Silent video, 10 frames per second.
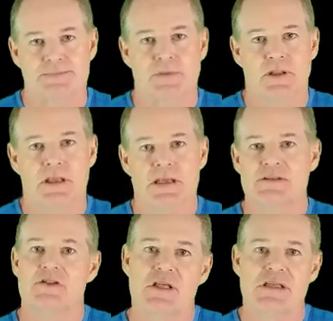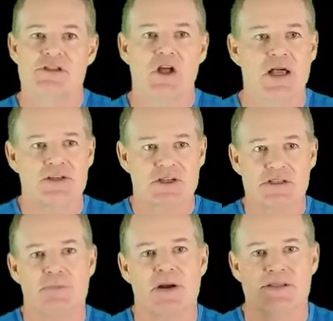Because it's not just about
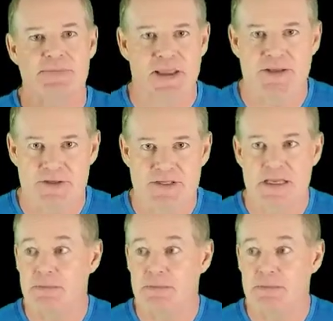expanding your team.